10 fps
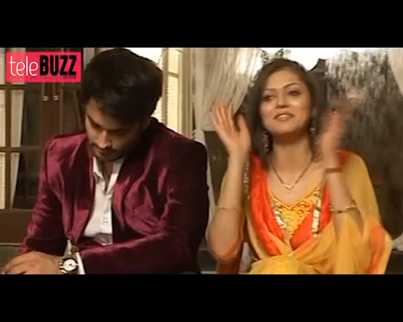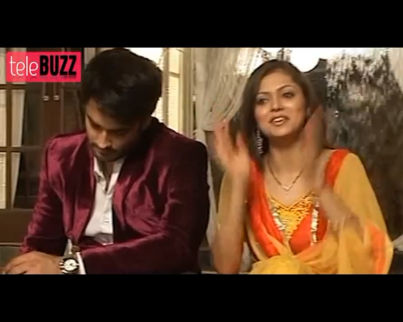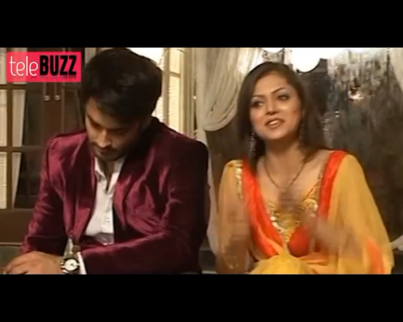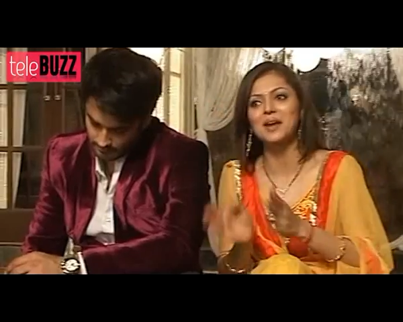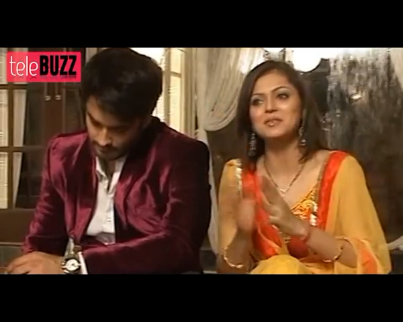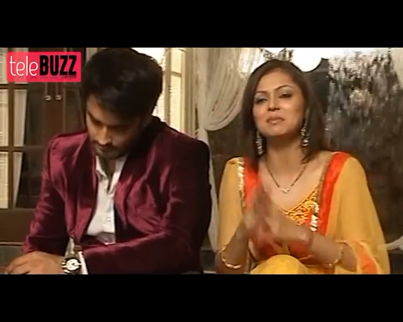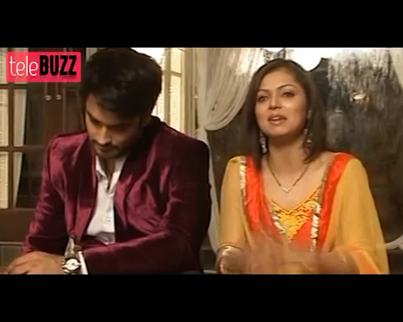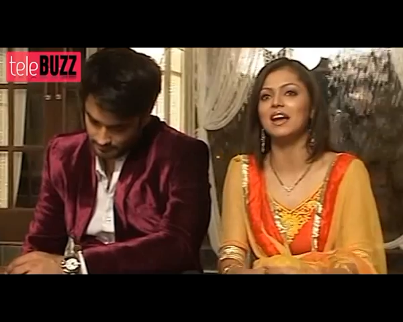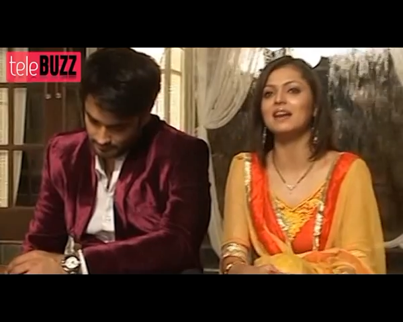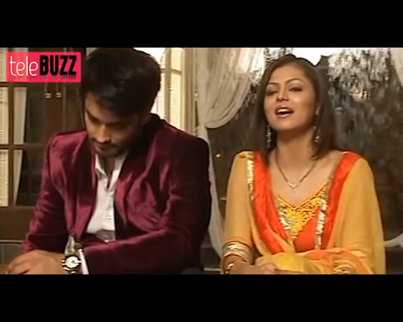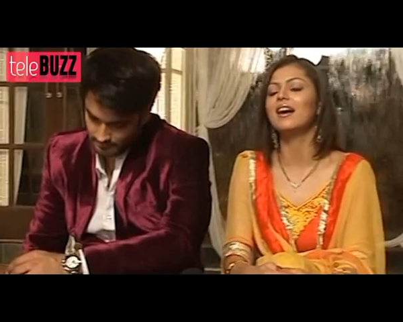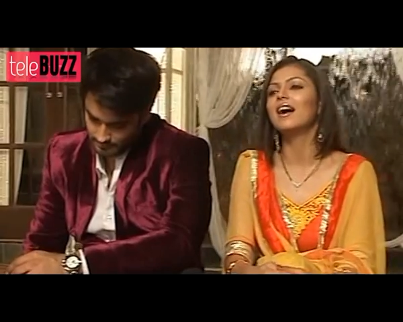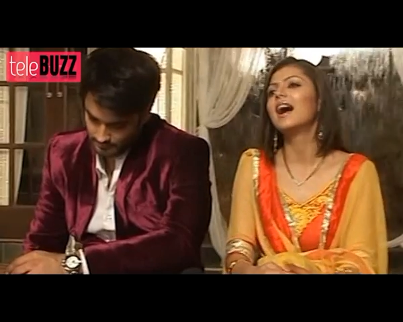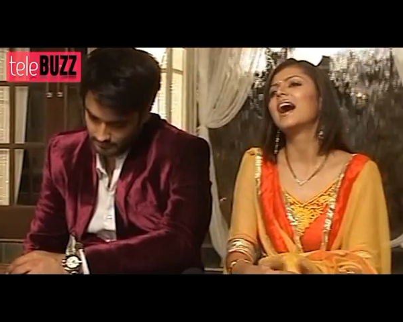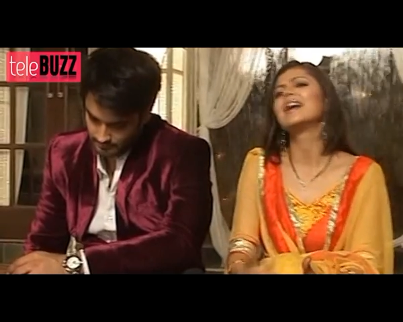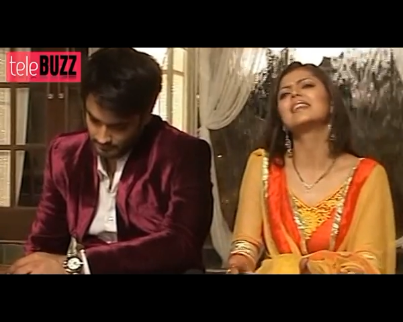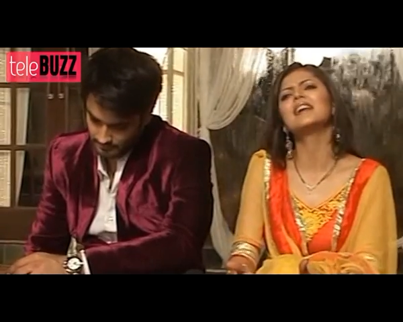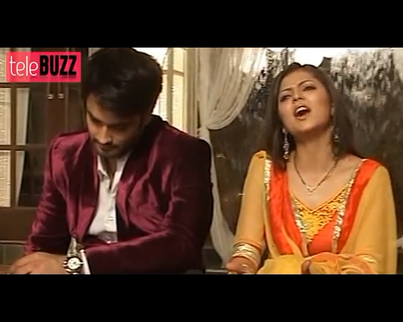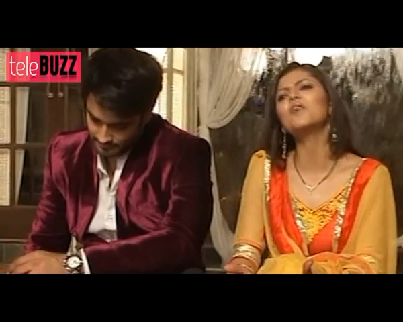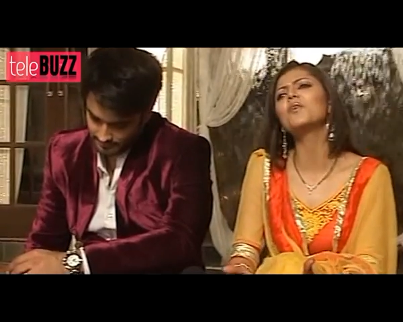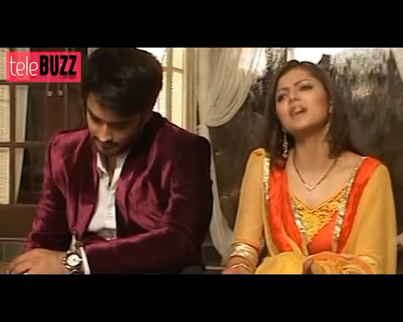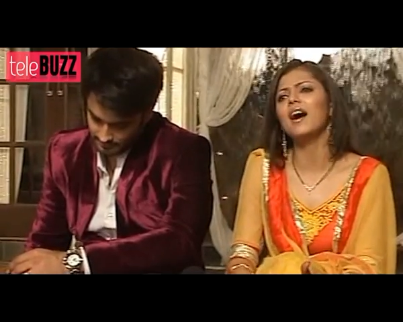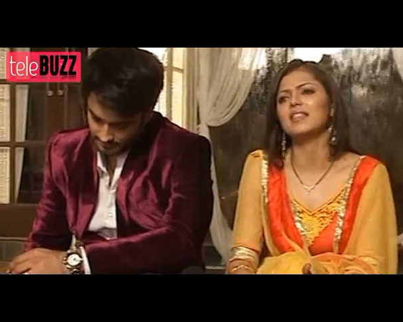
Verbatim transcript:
Speaker 1: It was last seen that Madhu was very